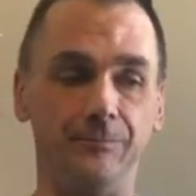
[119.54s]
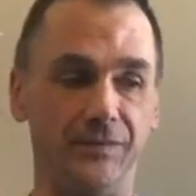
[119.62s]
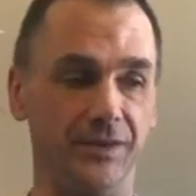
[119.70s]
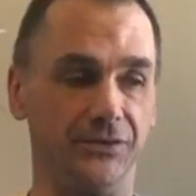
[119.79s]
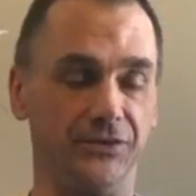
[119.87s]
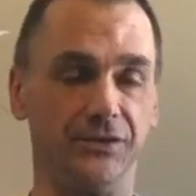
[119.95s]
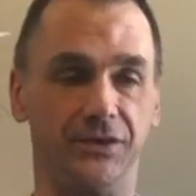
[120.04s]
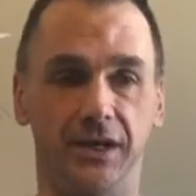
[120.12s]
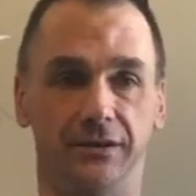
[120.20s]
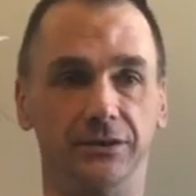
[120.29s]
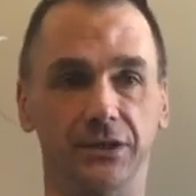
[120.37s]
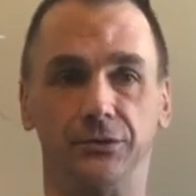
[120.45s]
this is
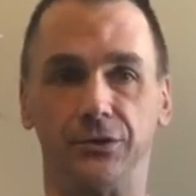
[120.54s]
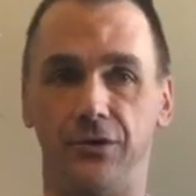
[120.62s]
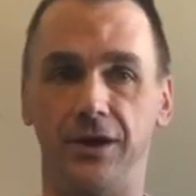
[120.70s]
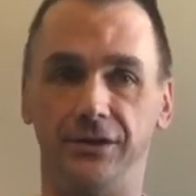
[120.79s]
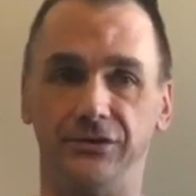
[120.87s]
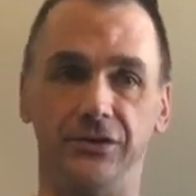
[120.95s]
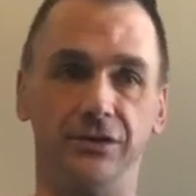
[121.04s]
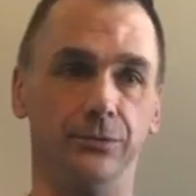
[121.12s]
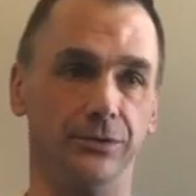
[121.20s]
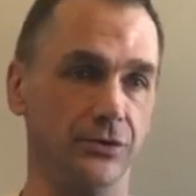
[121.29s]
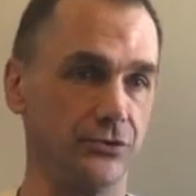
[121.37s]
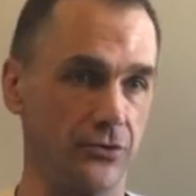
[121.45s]
getting a little crazy
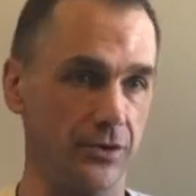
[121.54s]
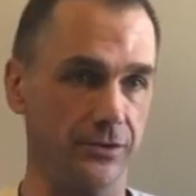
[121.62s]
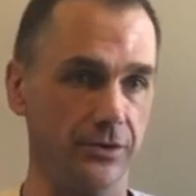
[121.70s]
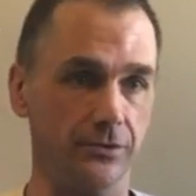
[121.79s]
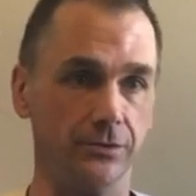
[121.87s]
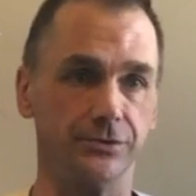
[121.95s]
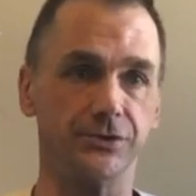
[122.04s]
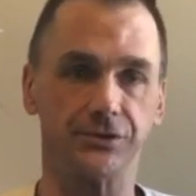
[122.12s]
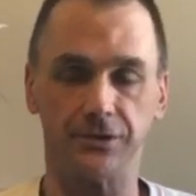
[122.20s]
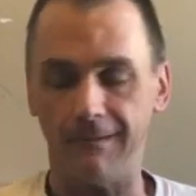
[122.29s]
with the drug use,